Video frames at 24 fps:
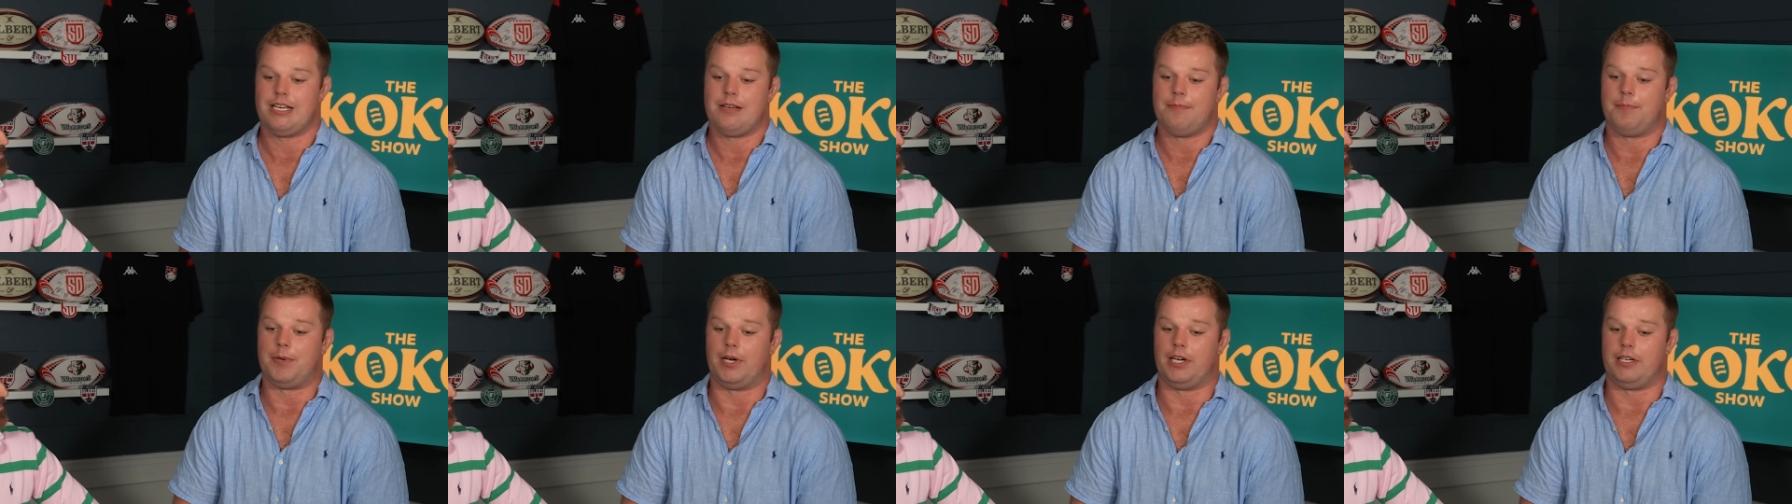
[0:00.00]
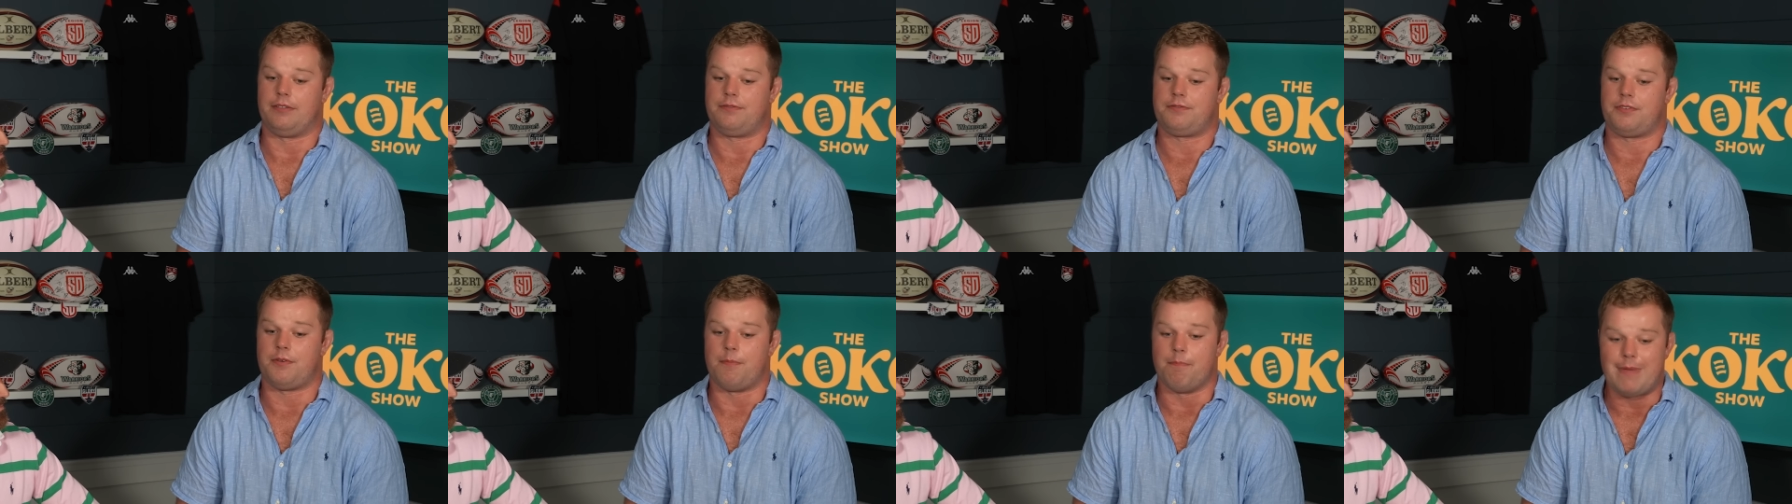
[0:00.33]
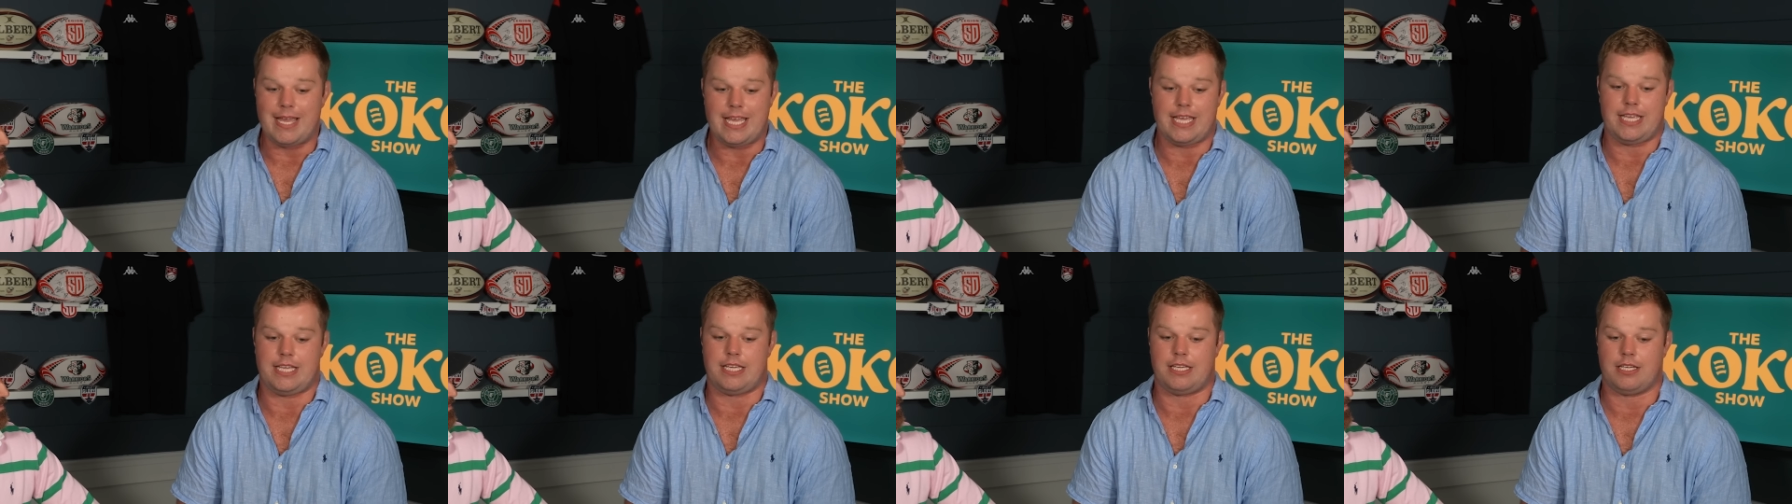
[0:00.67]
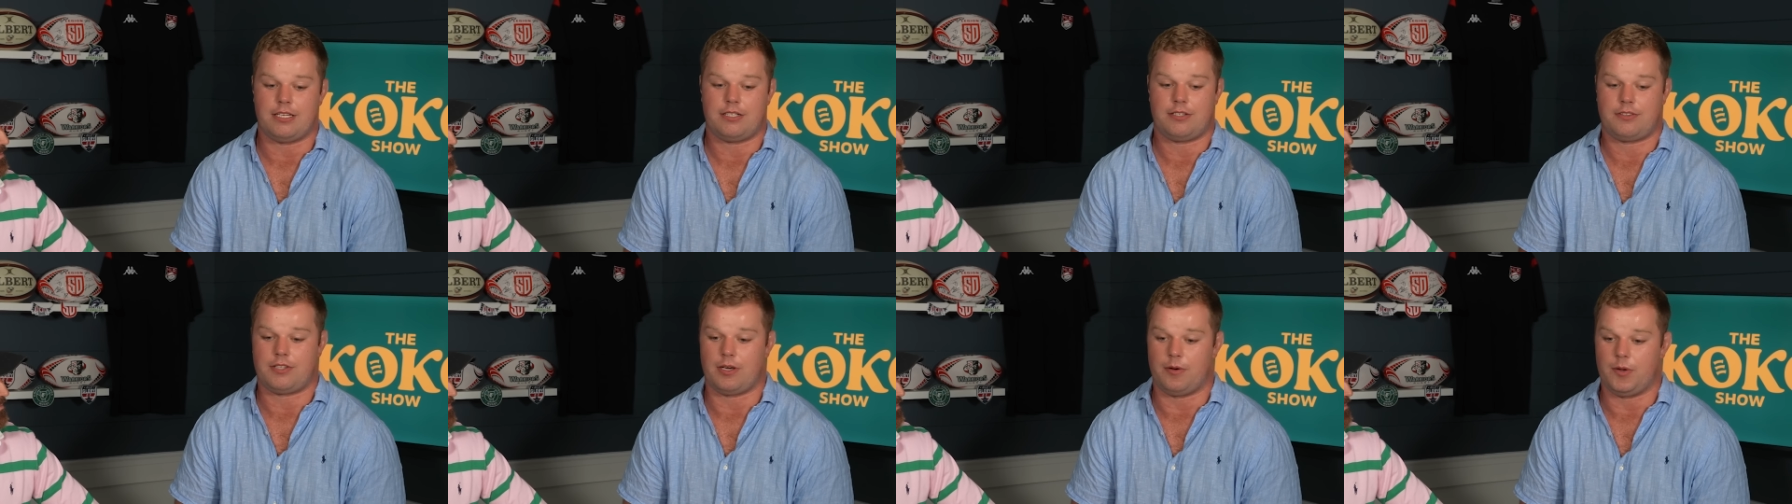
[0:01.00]
But for me,
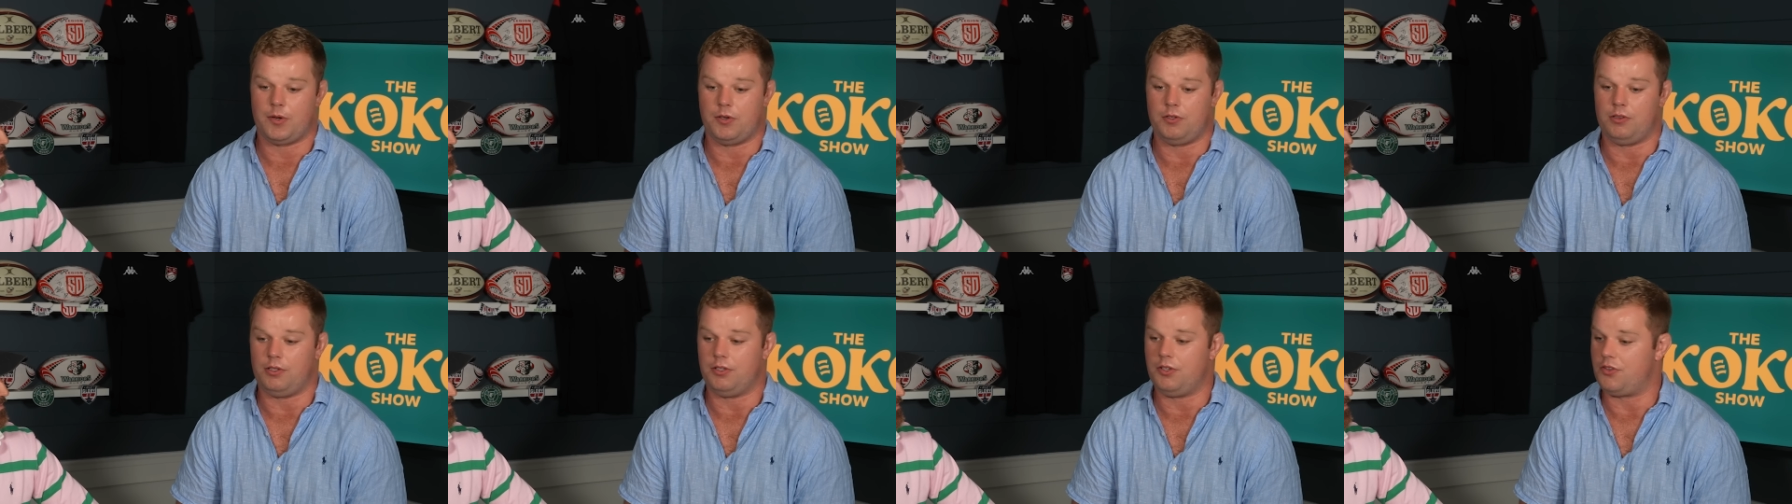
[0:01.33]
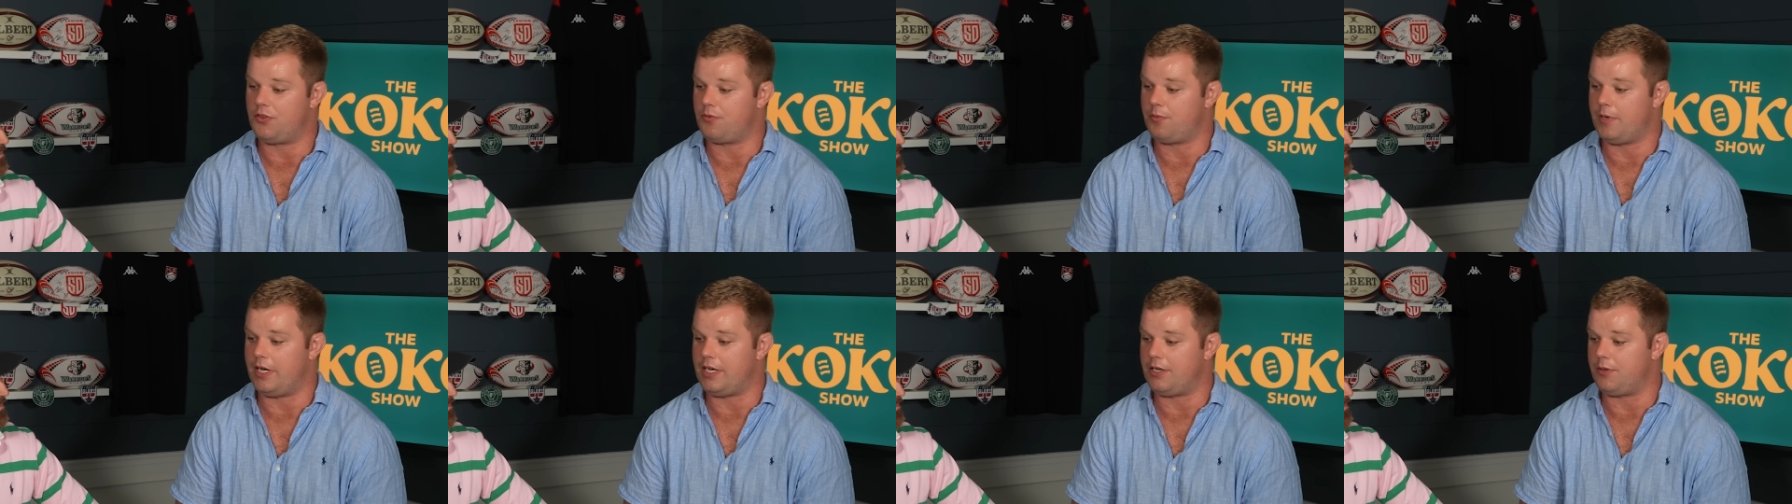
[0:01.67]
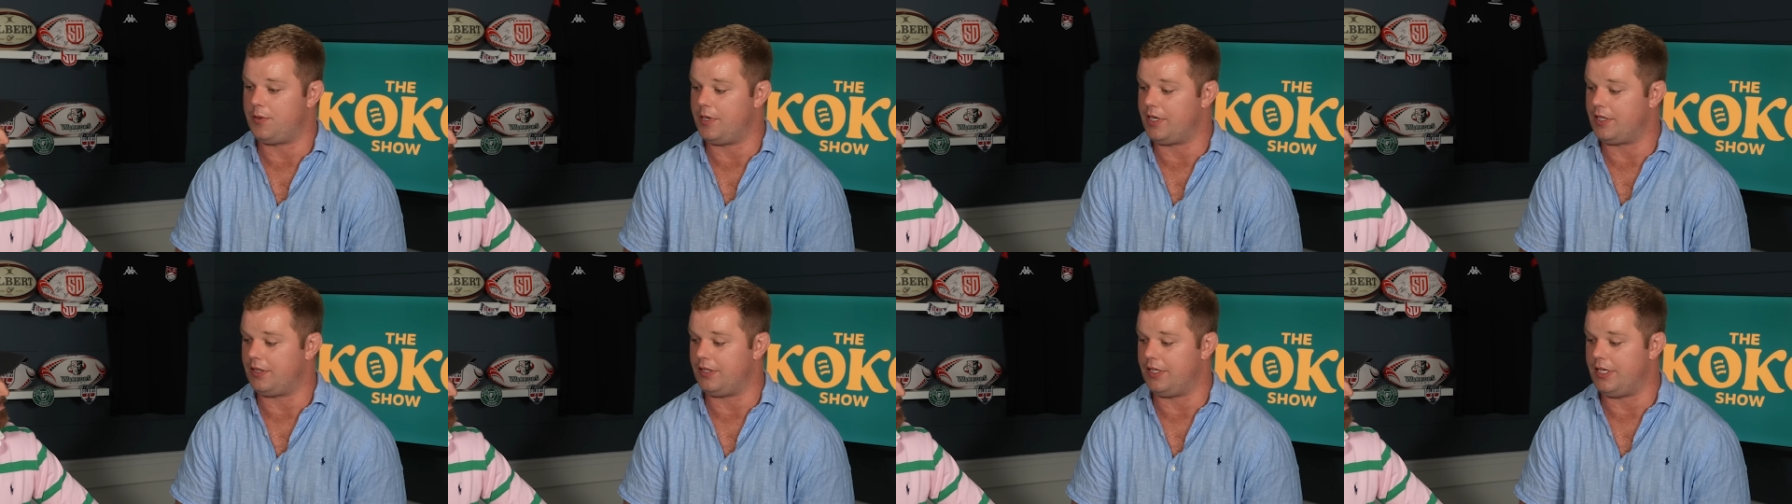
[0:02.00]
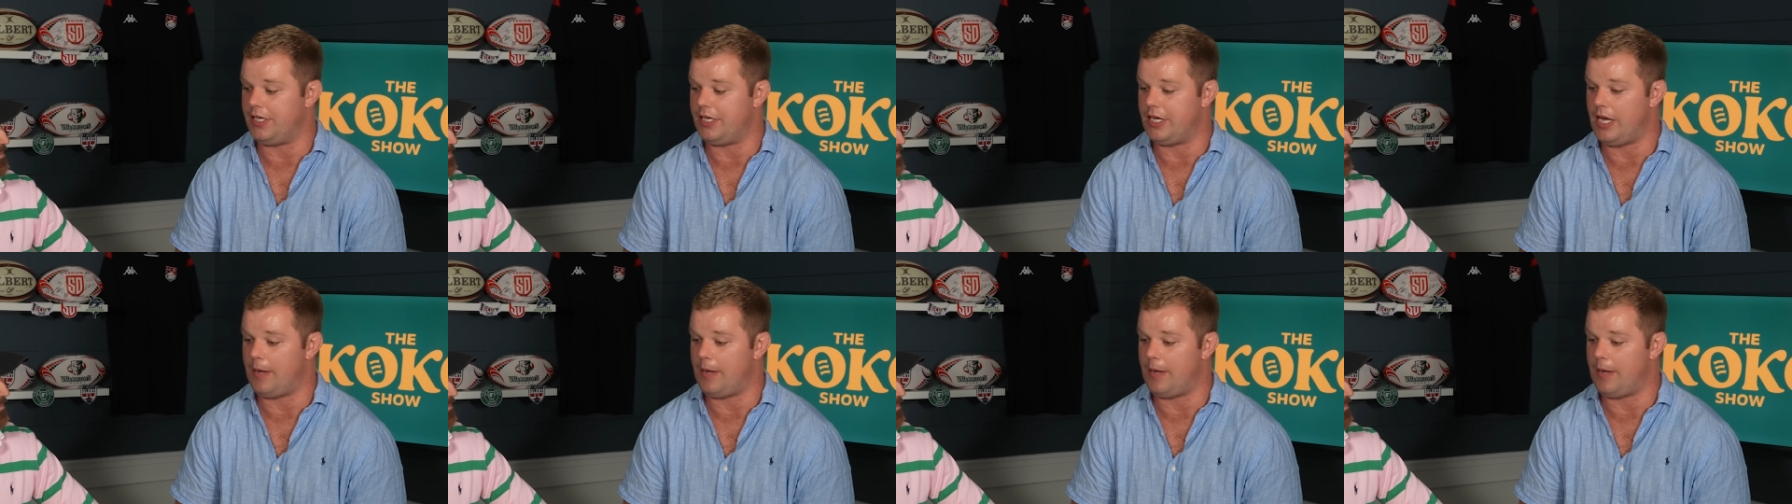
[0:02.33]
someone who loses weight quickly,